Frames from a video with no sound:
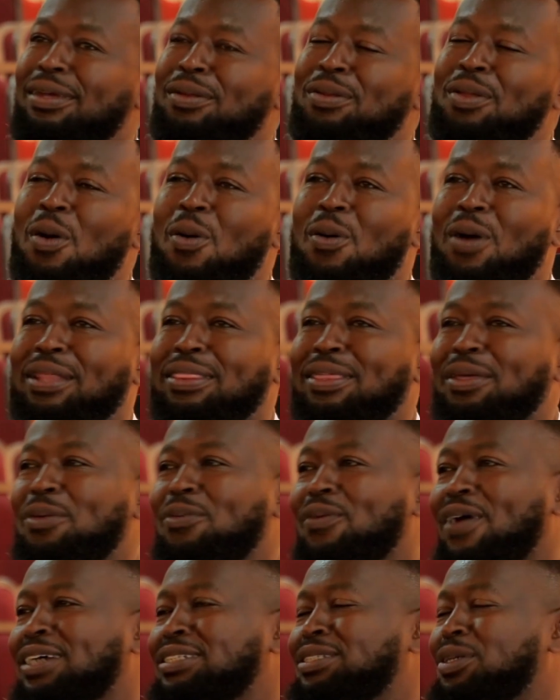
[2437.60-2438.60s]
No, I think
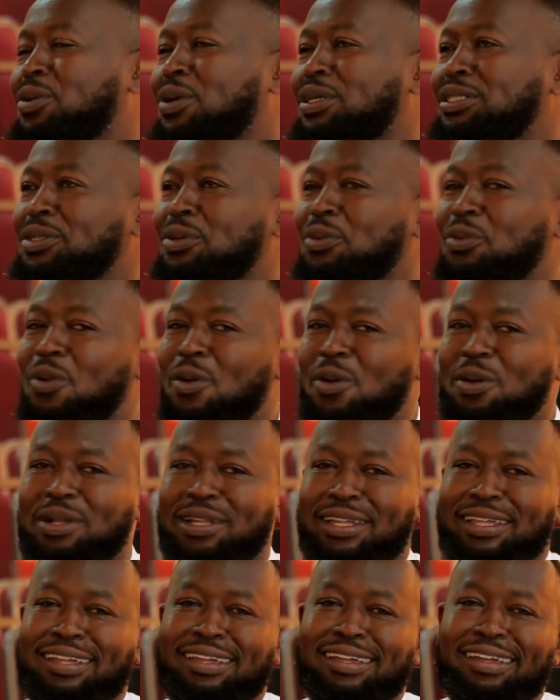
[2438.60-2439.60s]
you asked the question
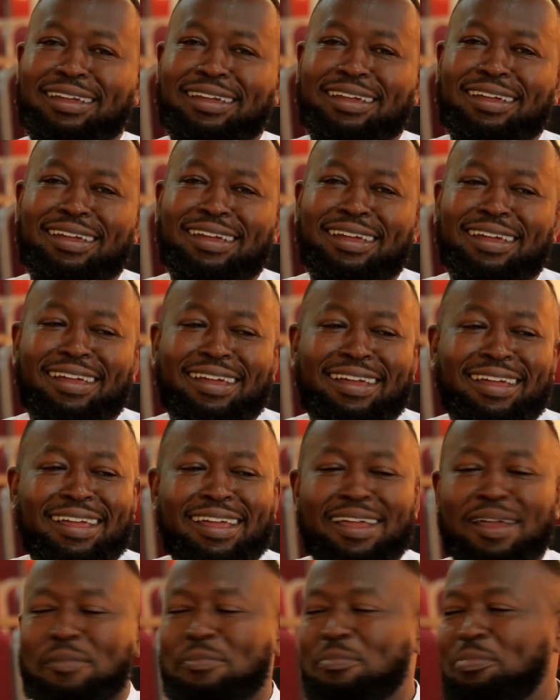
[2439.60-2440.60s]
wrongly.
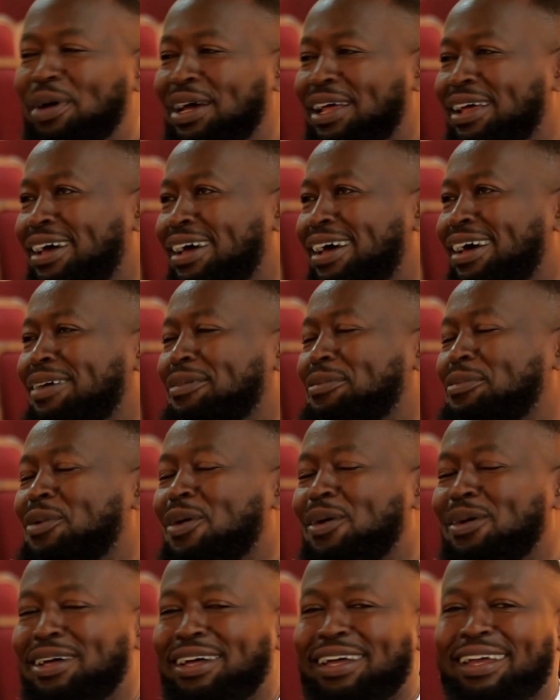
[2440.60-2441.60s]
But
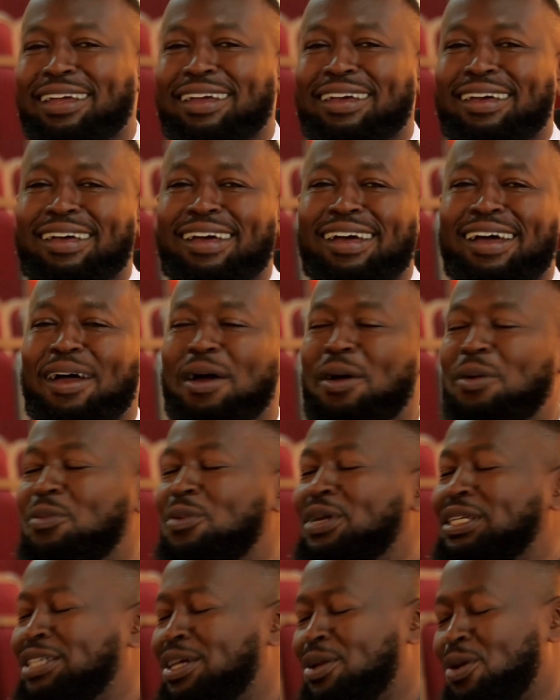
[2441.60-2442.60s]

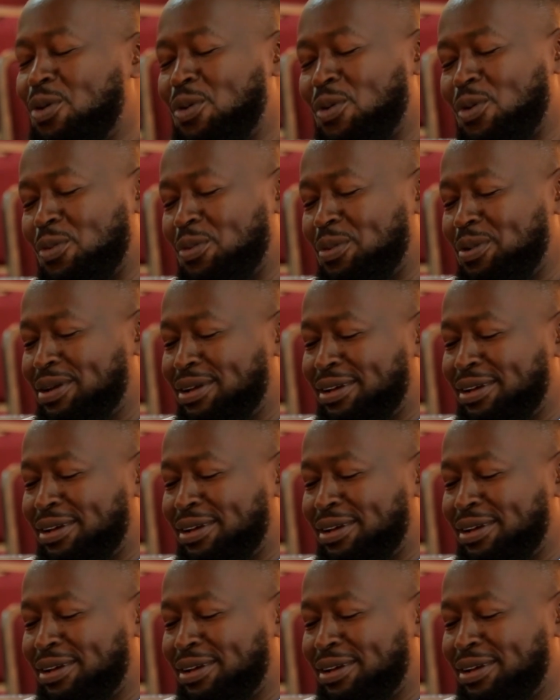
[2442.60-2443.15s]
rich and unknown.